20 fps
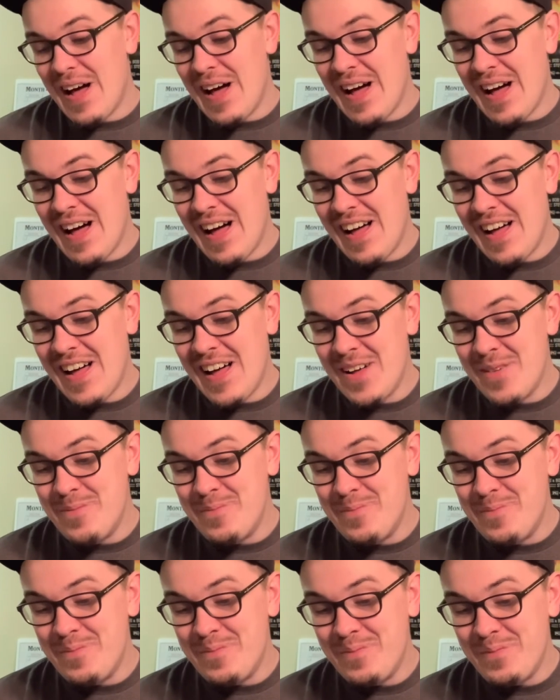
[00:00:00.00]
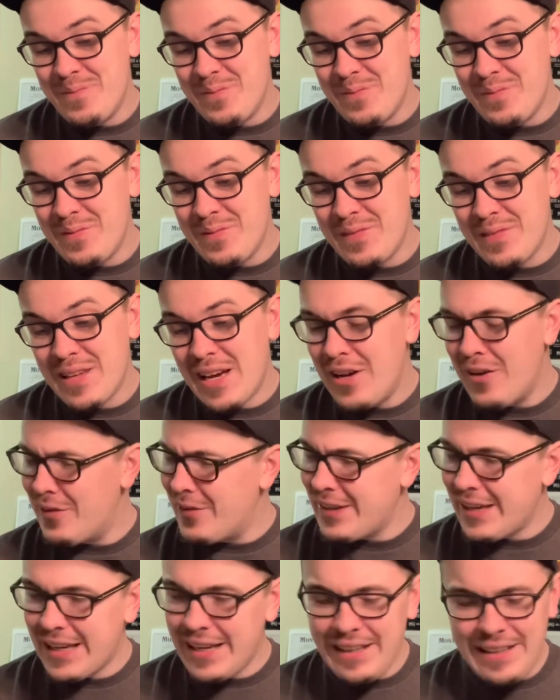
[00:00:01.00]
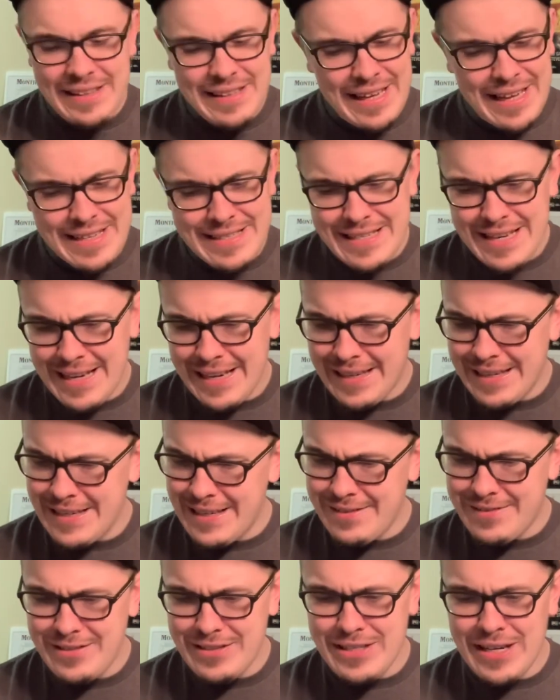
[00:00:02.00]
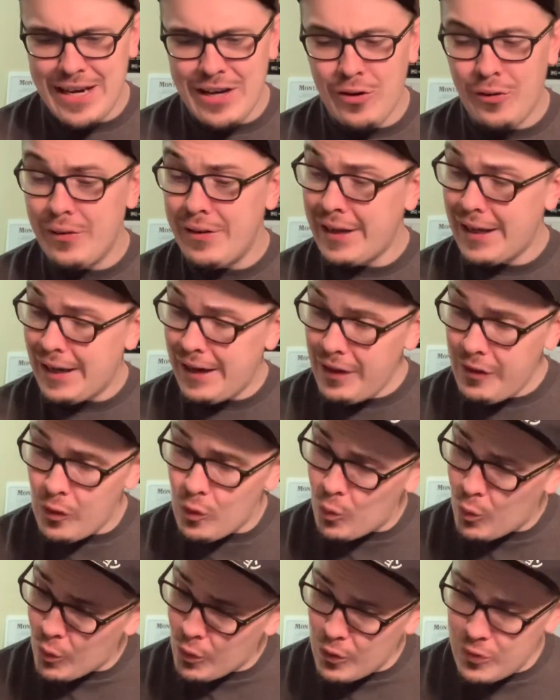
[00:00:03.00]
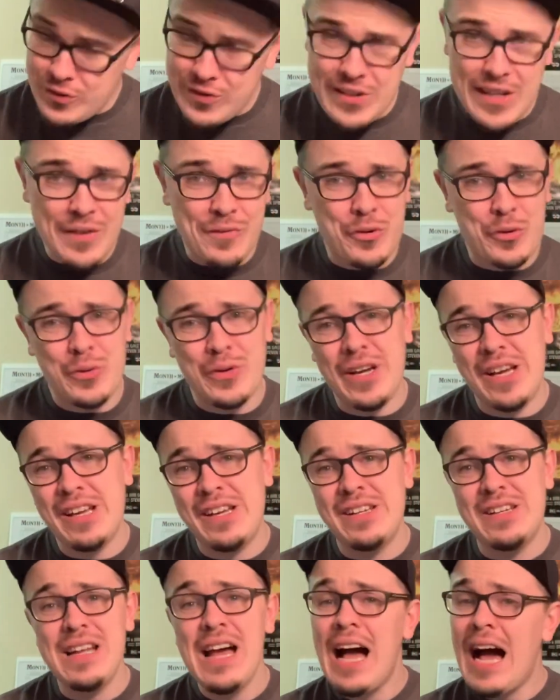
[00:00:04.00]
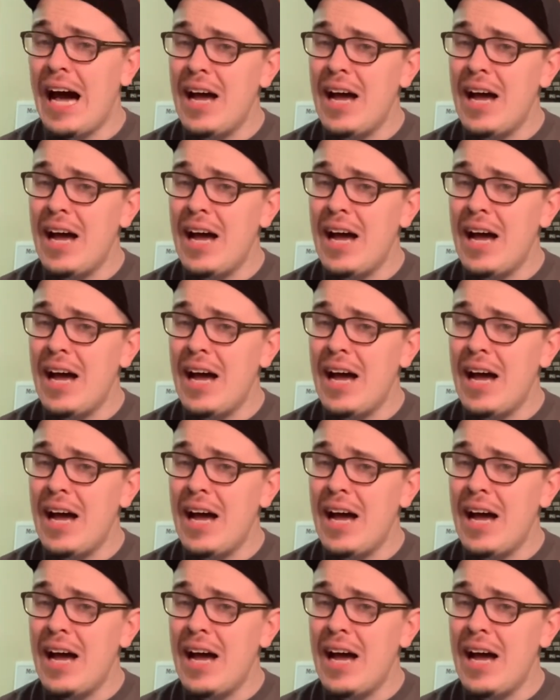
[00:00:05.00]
Um I don't like any of the antagonists. I don't like any of the worlds they've created.